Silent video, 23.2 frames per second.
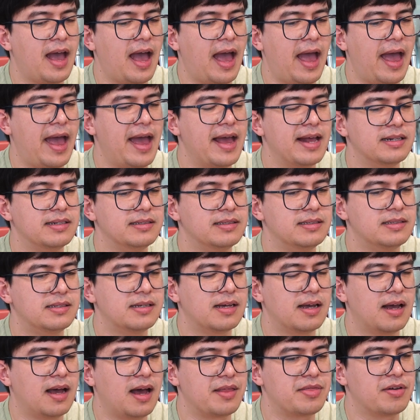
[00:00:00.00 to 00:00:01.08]

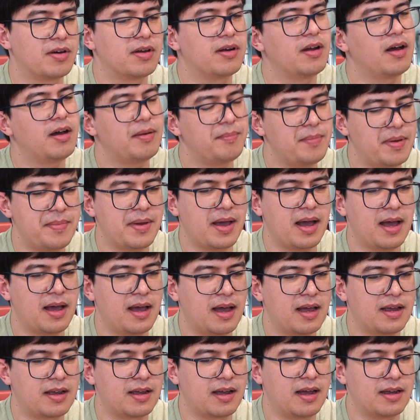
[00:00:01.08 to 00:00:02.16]
And I thought, oh, maybe
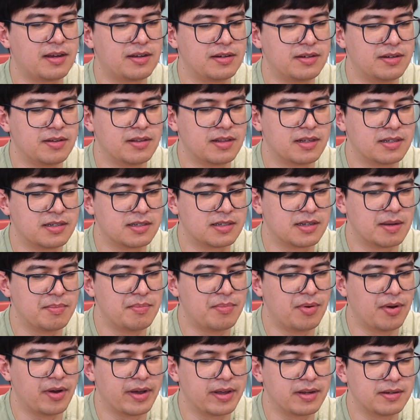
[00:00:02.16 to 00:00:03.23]
I, I, I could do this at some
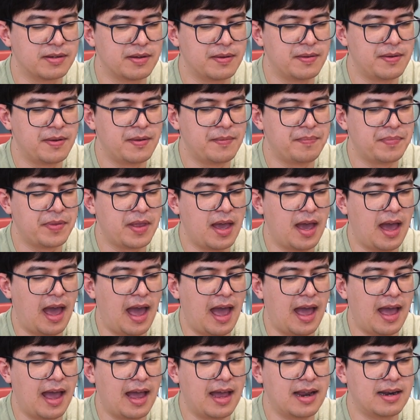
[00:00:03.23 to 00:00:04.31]
point.
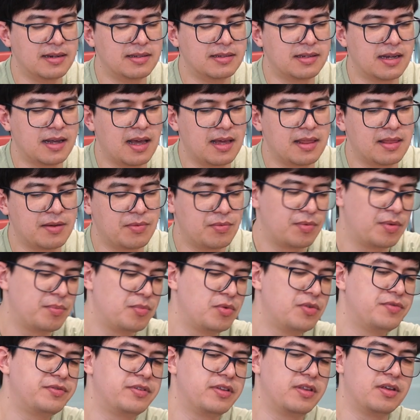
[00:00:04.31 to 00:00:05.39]
And then we
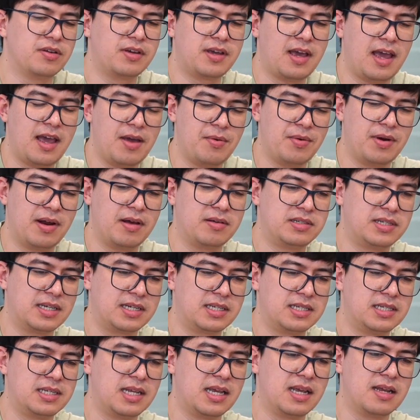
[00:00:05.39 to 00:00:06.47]
moved to the UK when I was
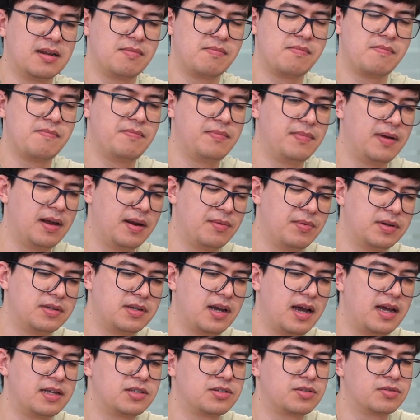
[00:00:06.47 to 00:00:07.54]
16. I went
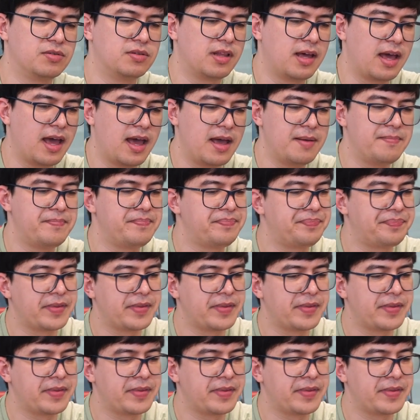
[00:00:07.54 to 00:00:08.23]
to high school there.